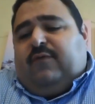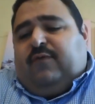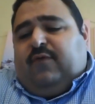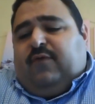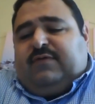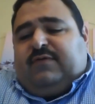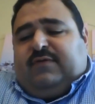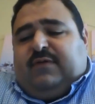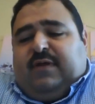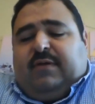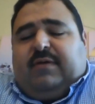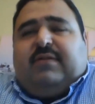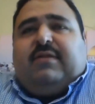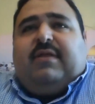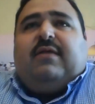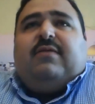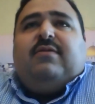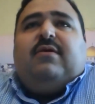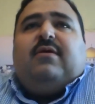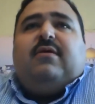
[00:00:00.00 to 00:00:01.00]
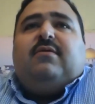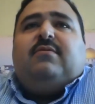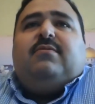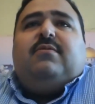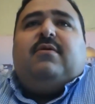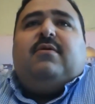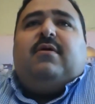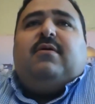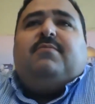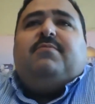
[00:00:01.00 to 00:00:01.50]
Of course, look,
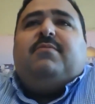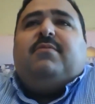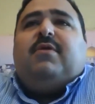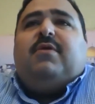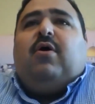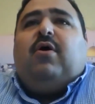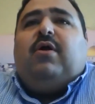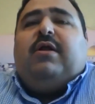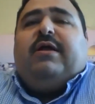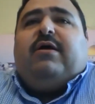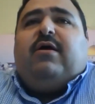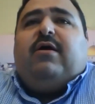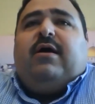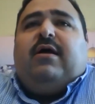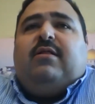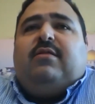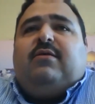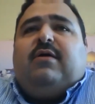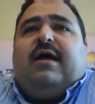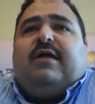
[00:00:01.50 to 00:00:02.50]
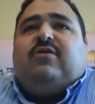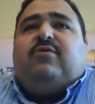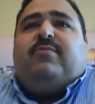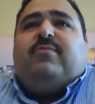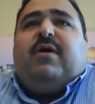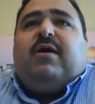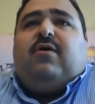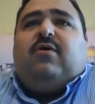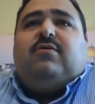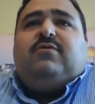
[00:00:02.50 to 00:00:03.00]
the holy grail, the
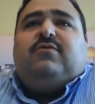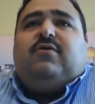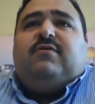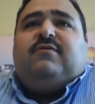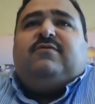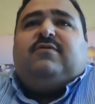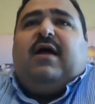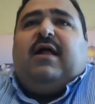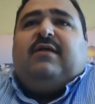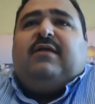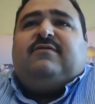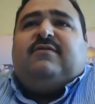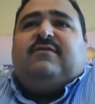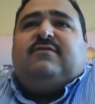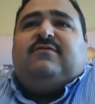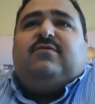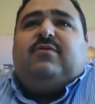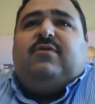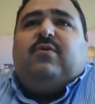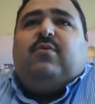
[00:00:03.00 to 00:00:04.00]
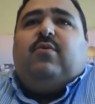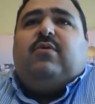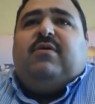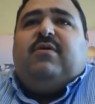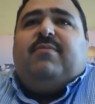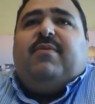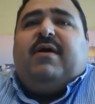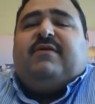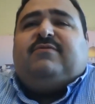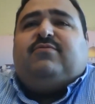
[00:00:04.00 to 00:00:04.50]
randomized controlled trials is
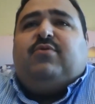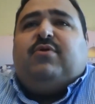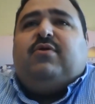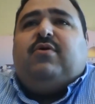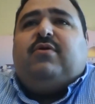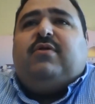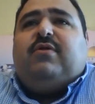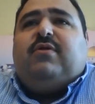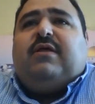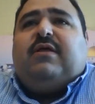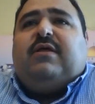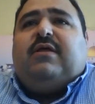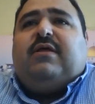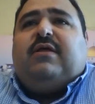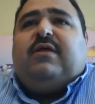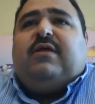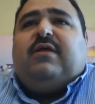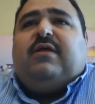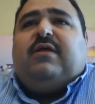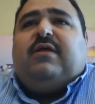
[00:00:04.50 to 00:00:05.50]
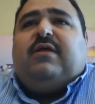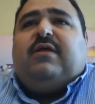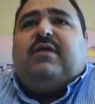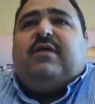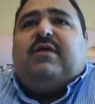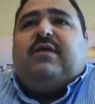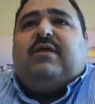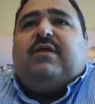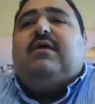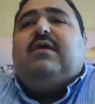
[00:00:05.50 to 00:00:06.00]
the best. We know that you
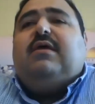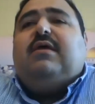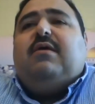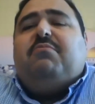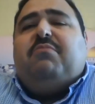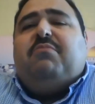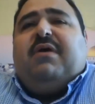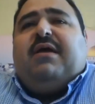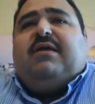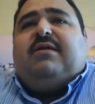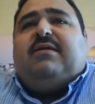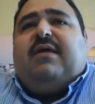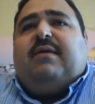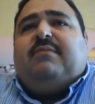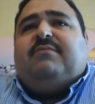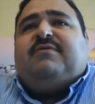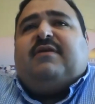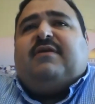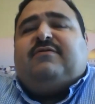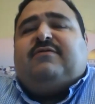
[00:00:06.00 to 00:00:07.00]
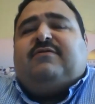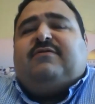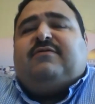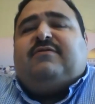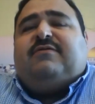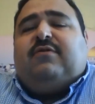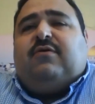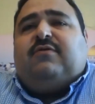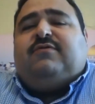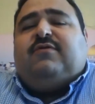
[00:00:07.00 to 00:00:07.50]
involve big names,
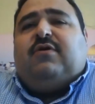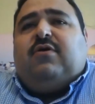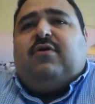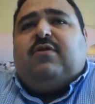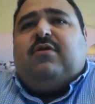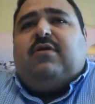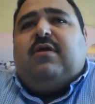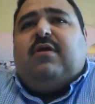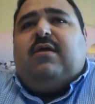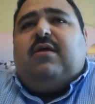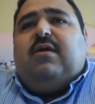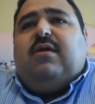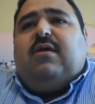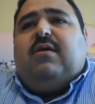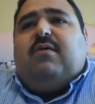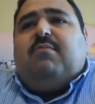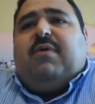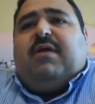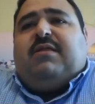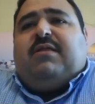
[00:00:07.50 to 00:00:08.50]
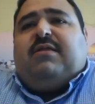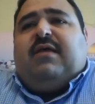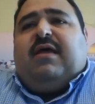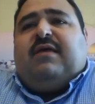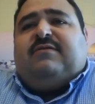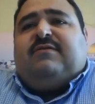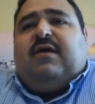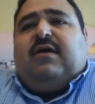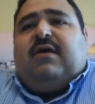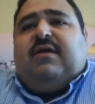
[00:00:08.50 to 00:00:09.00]
that's also good. But
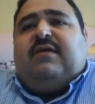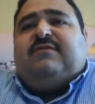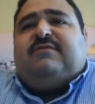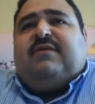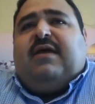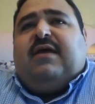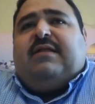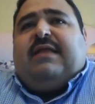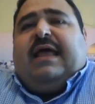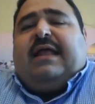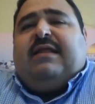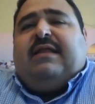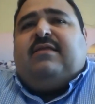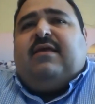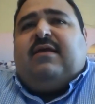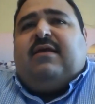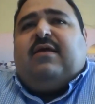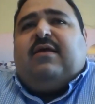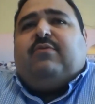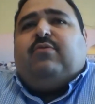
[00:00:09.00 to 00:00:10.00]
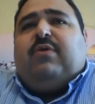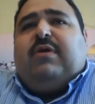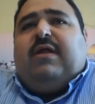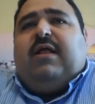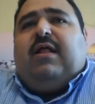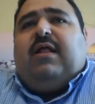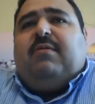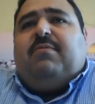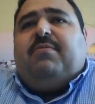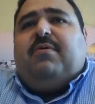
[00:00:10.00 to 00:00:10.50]
as Yaqeen said, anything that will
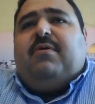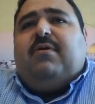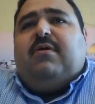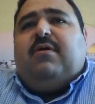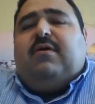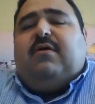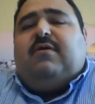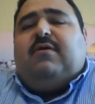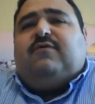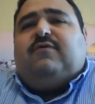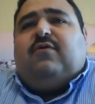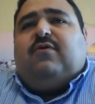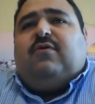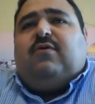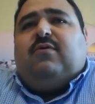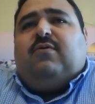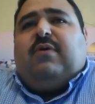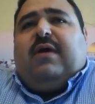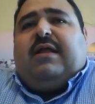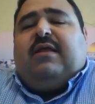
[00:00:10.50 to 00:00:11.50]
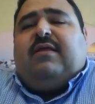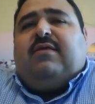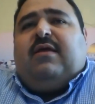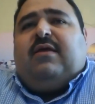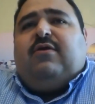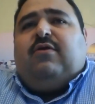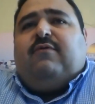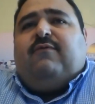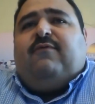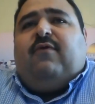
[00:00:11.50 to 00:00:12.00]
help. So anything
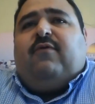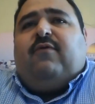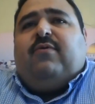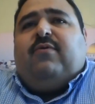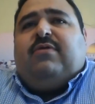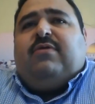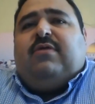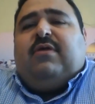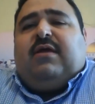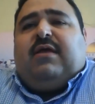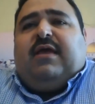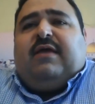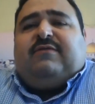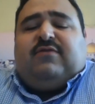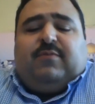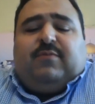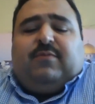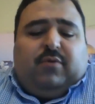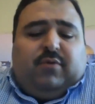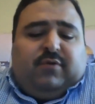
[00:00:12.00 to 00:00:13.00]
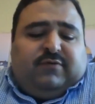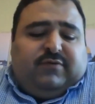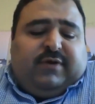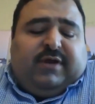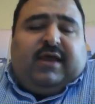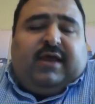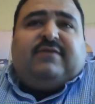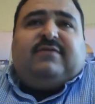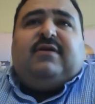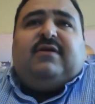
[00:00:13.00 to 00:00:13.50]
you involve with the case reports or
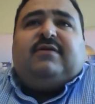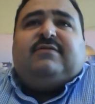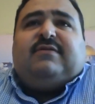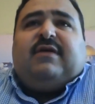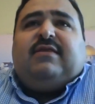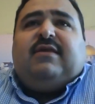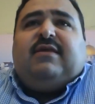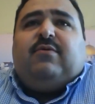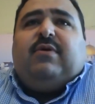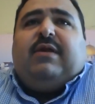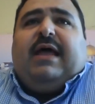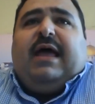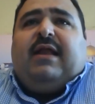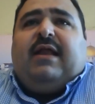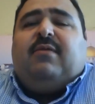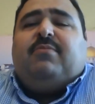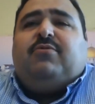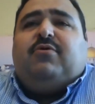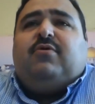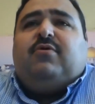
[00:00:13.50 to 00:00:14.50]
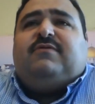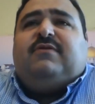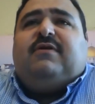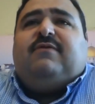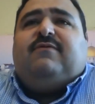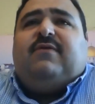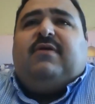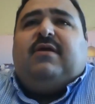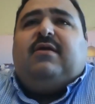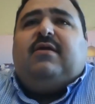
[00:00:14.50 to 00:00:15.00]
case series, I think will add up to your
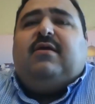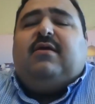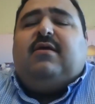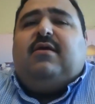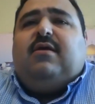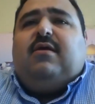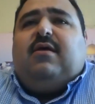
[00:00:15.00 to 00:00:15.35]
CV